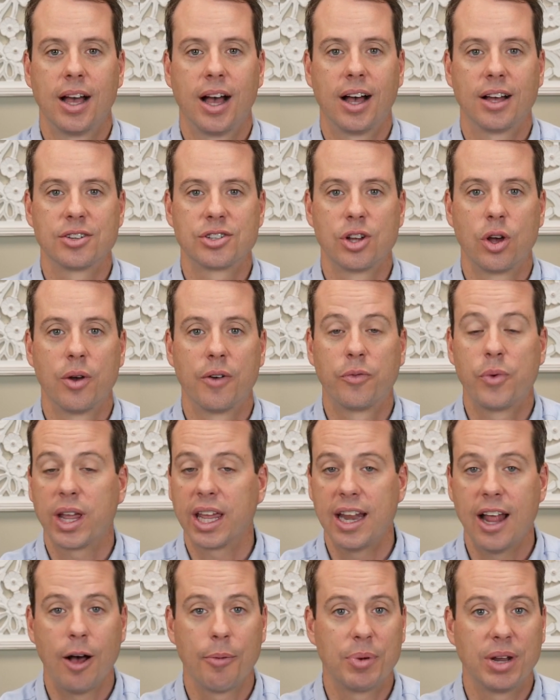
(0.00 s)
So if we
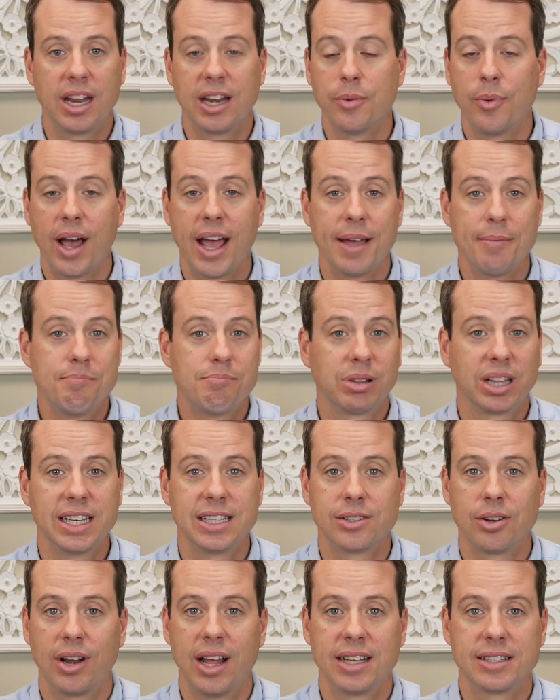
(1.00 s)
can help in any way,
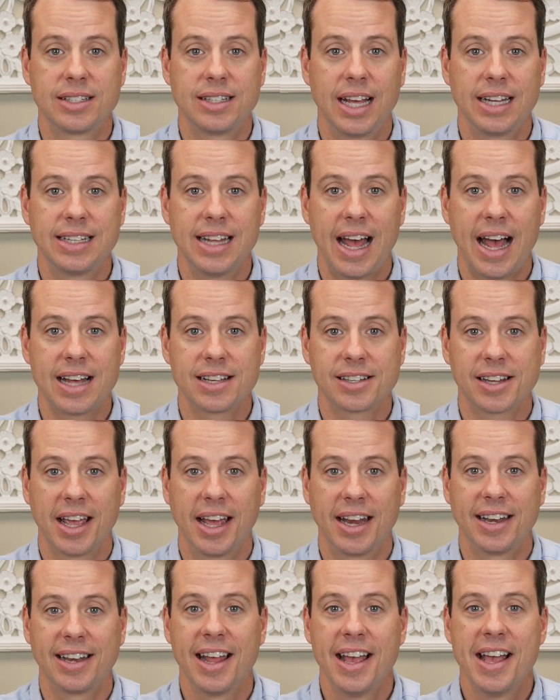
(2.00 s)
please don't hesitate to ask.
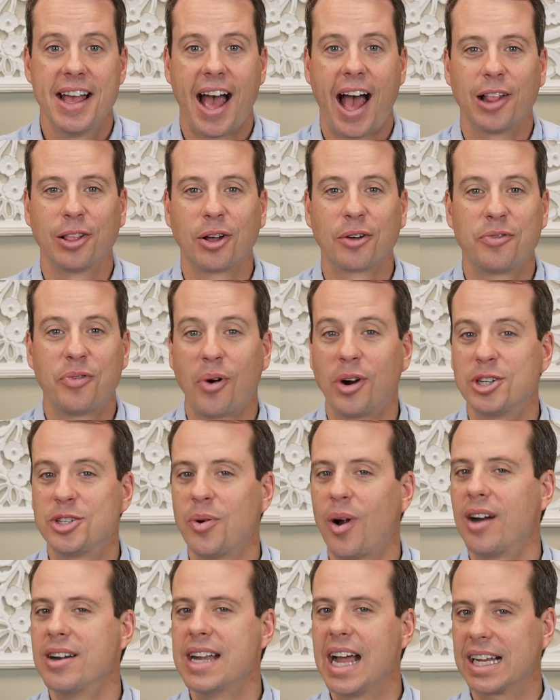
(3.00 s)
And I look forward to
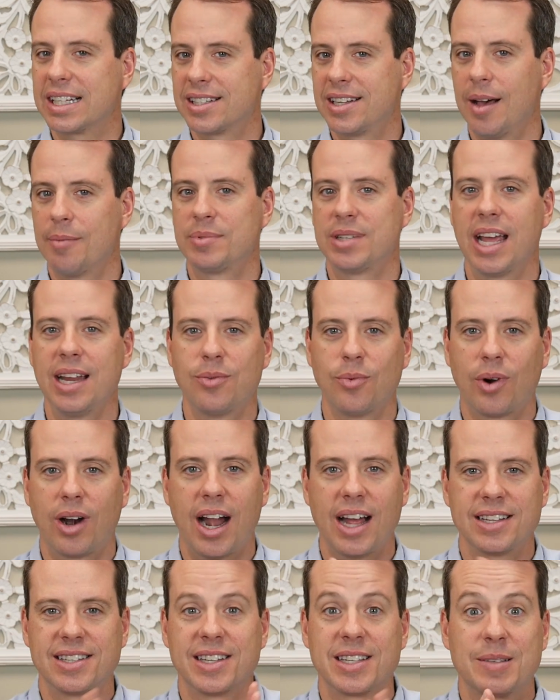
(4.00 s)
our next update where
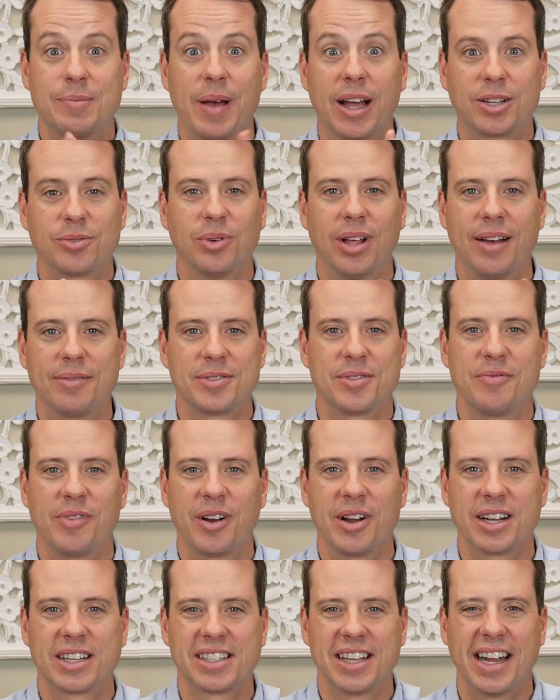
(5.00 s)
I suspect we'll have some
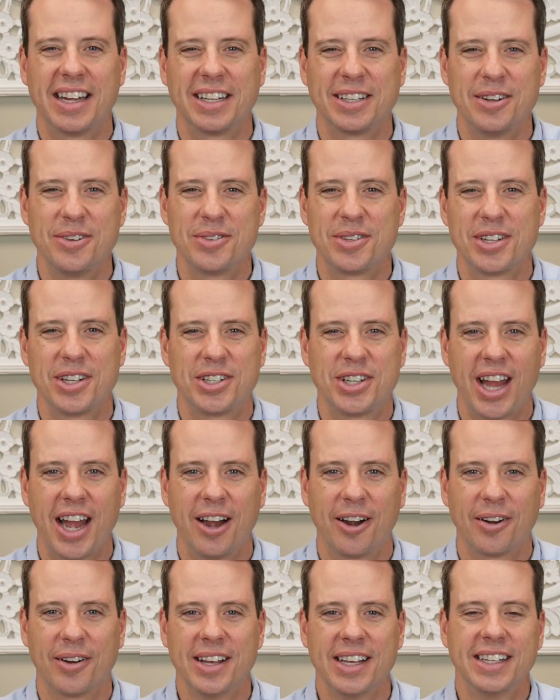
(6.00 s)
very exciting news to
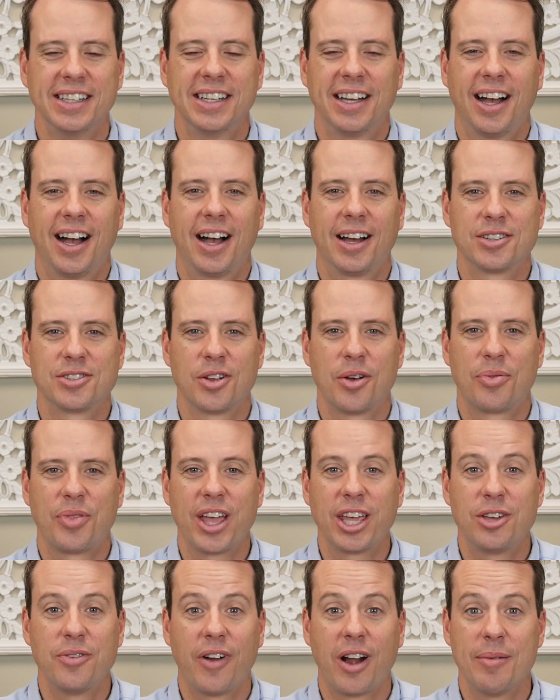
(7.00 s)
share. So
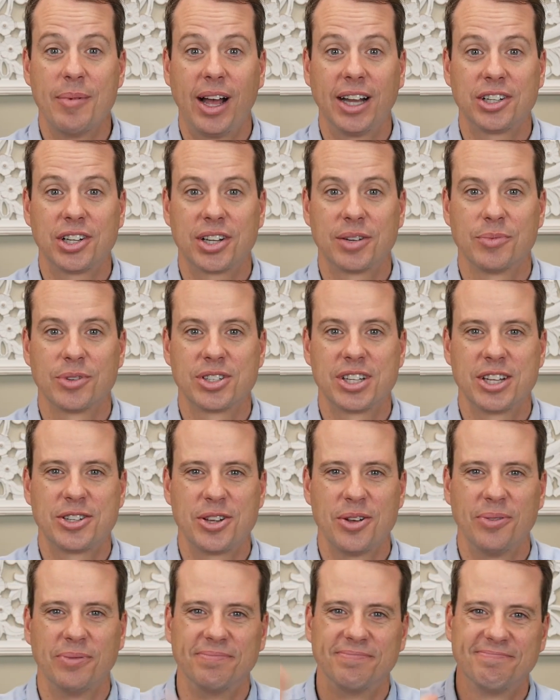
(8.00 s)
thank you very much, and we'll see you
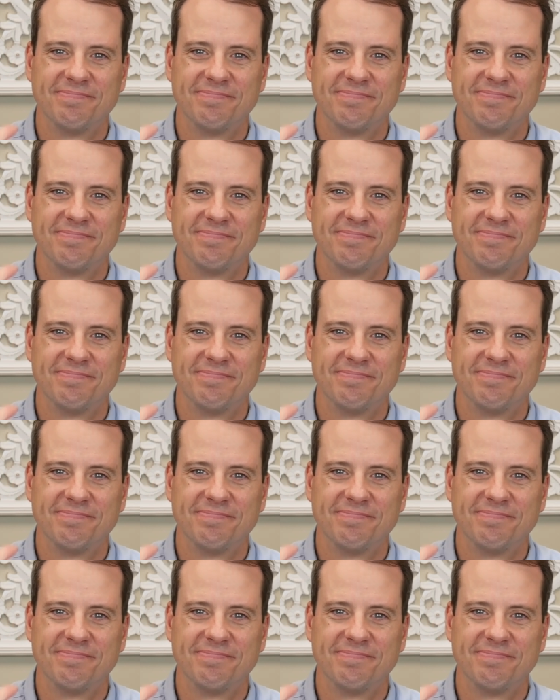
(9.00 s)
soon.